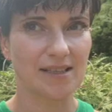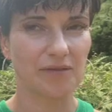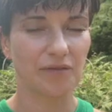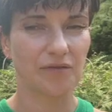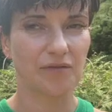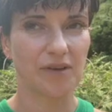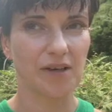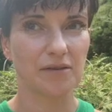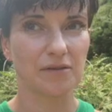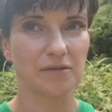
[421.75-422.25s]

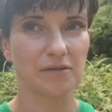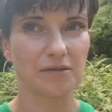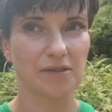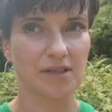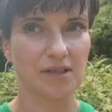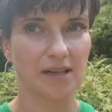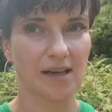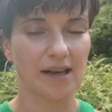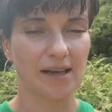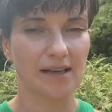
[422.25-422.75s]

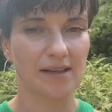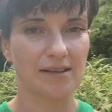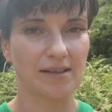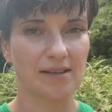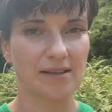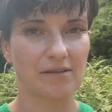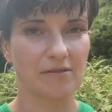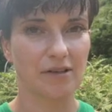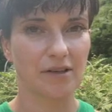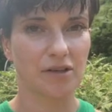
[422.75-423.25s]
feels like that
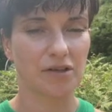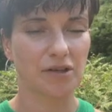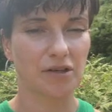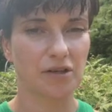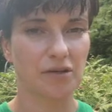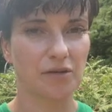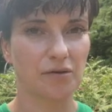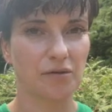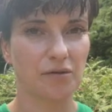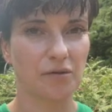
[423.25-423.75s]
there are
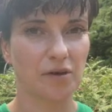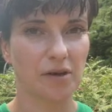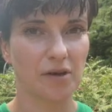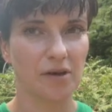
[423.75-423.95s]
two.